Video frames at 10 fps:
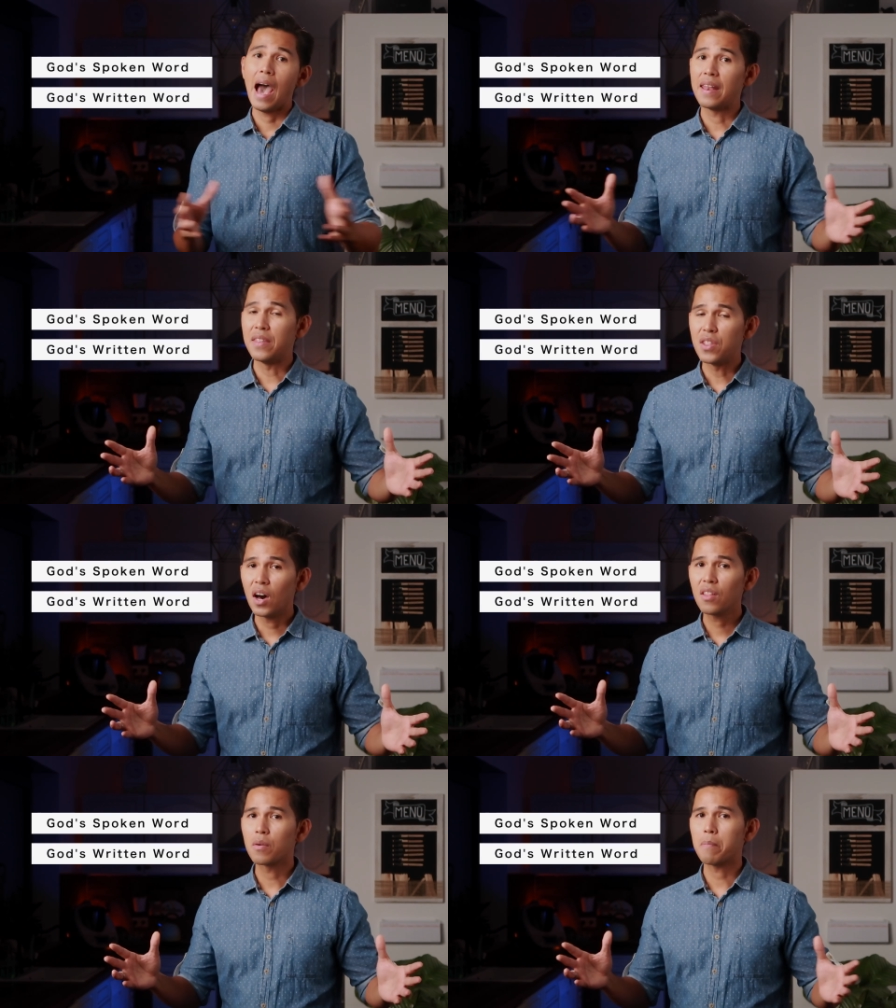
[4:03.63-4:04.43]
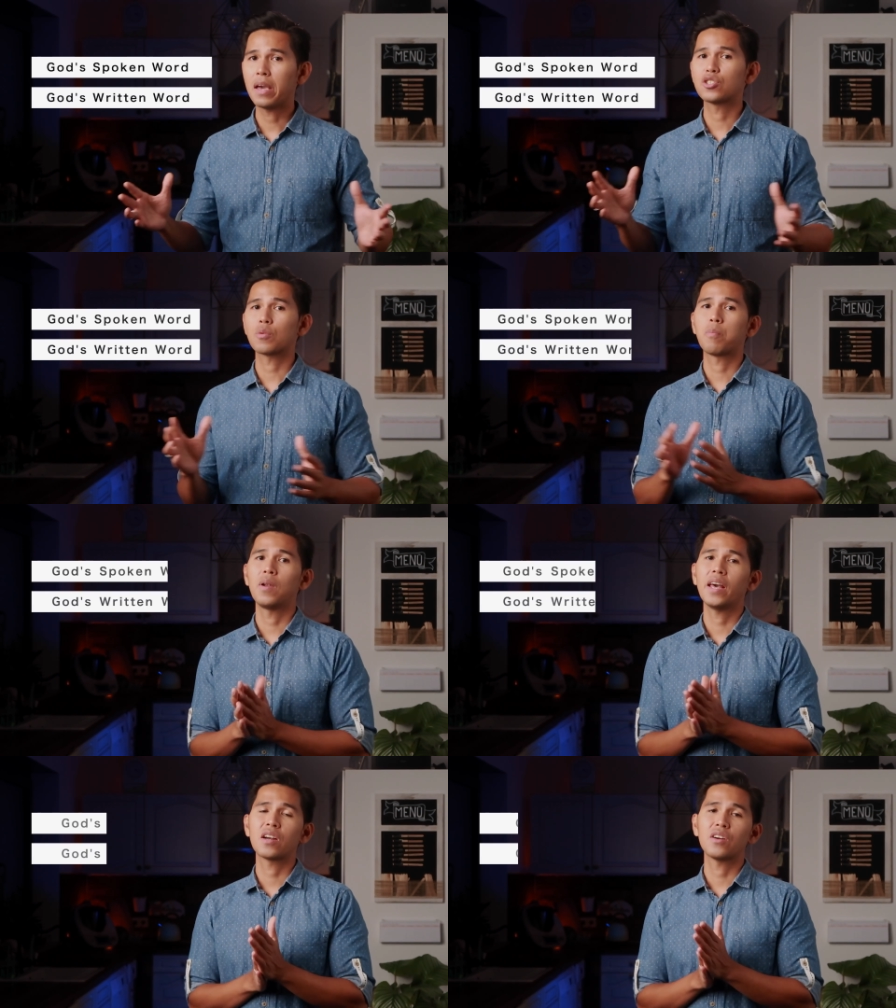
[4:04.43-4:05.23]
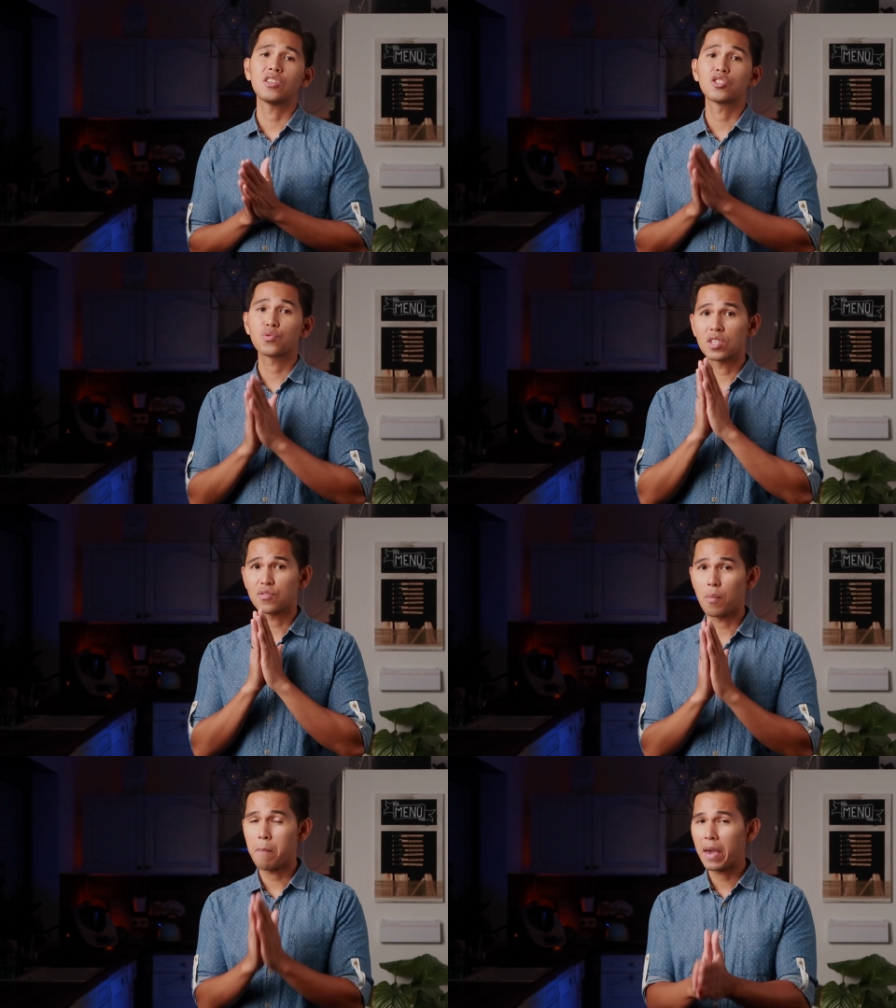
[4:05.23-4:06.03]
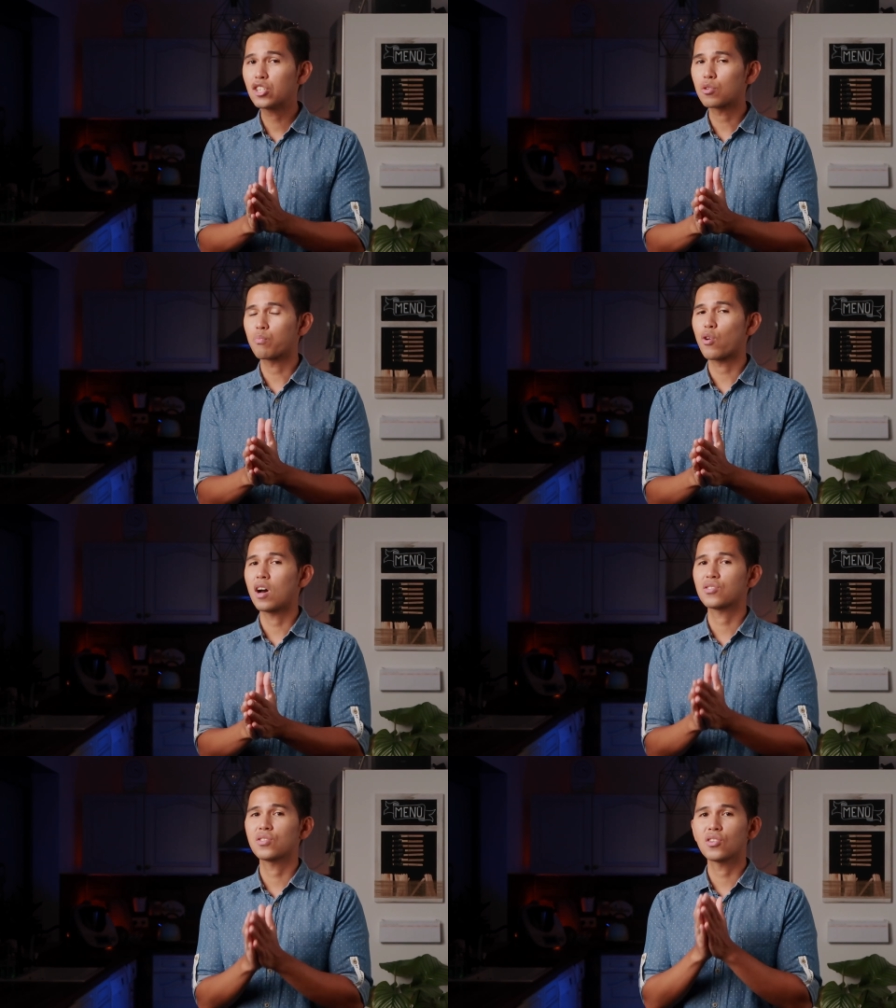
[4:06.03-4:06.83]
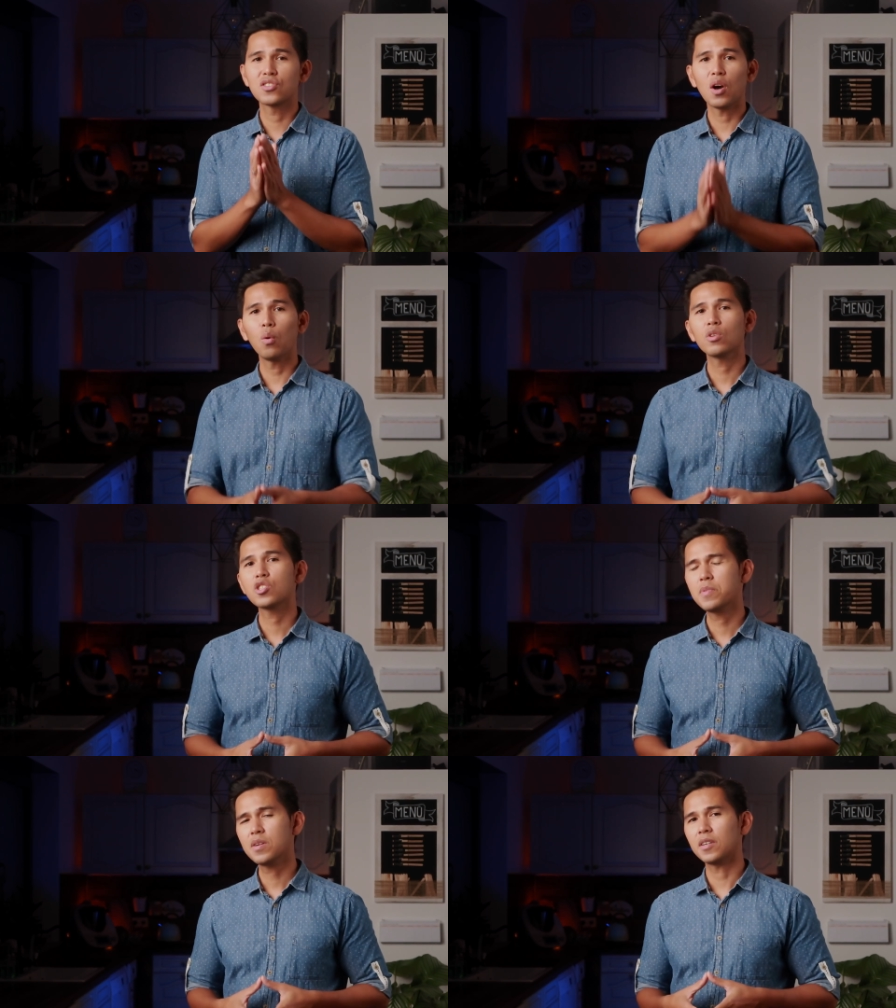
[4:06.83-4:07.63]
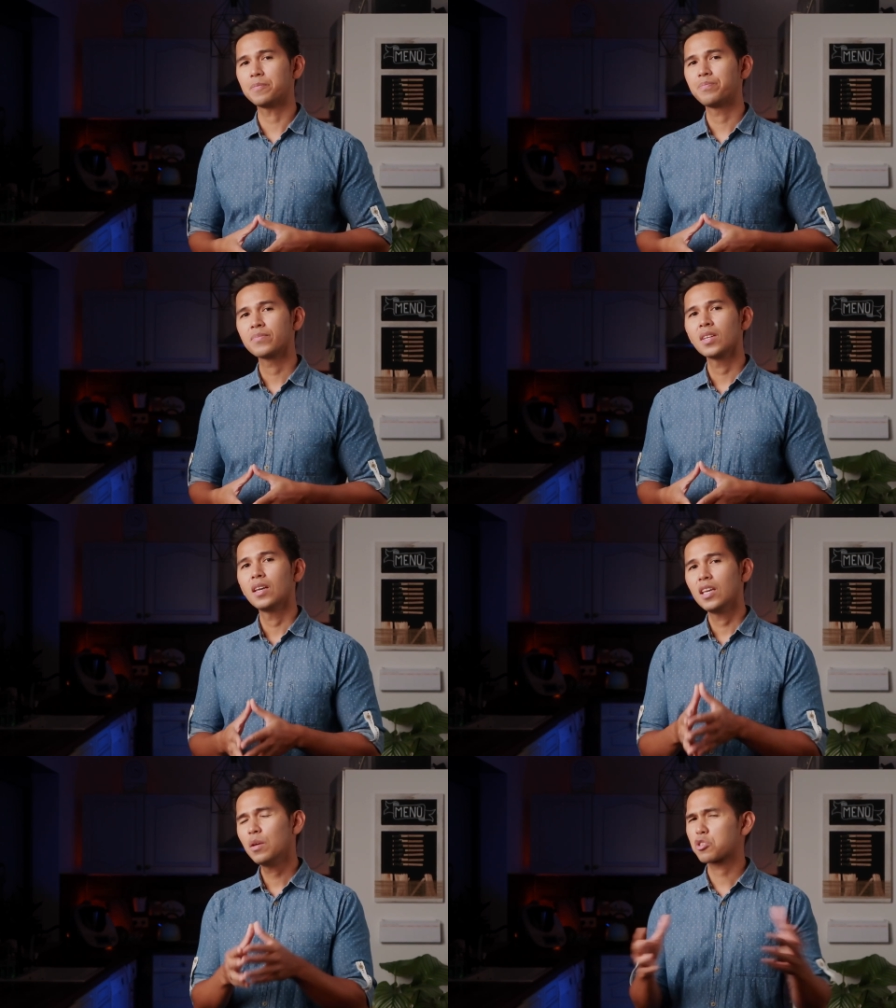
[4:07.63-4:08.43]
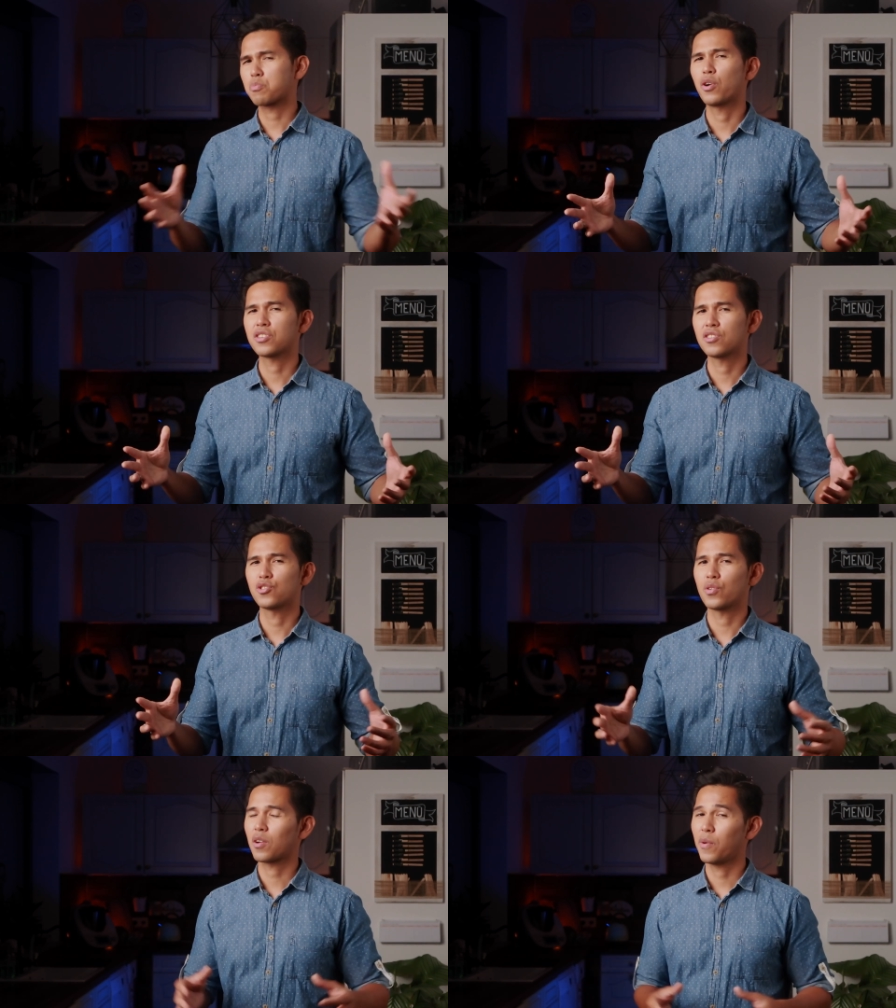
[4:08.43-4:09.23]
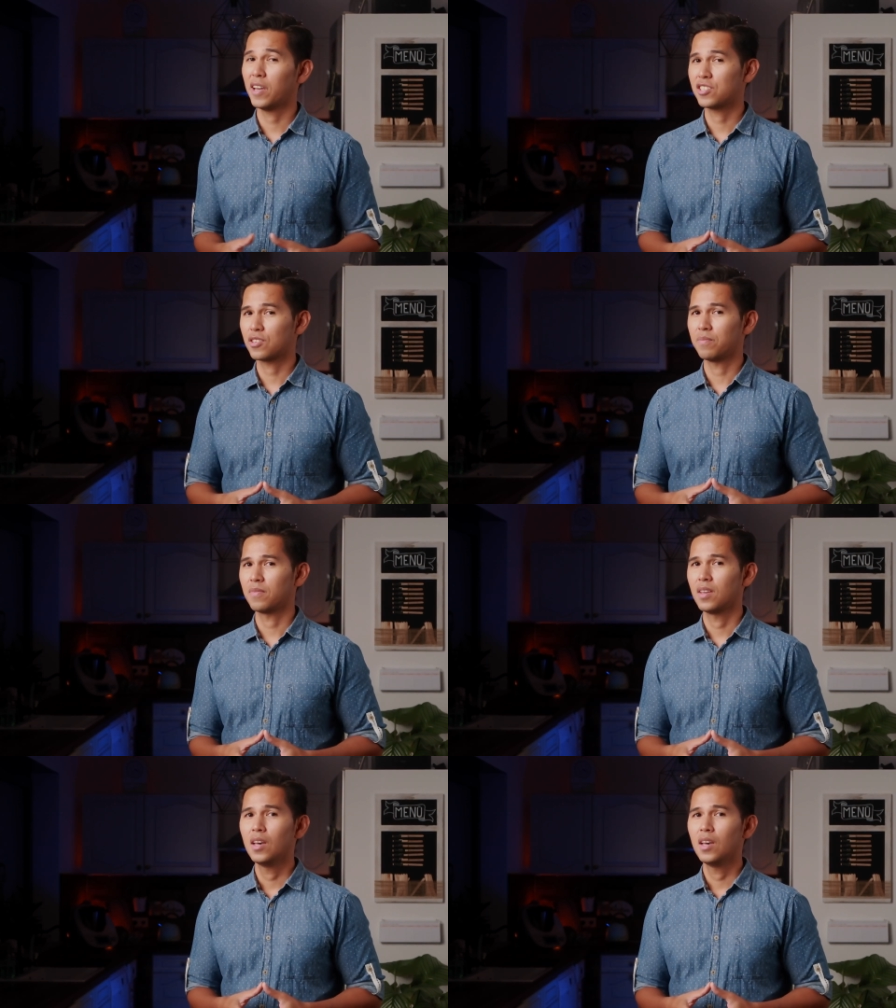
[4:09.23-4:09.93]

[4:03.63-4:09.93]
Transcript: Another major player in this transformation process is the Holy Spirit. He was present during creation.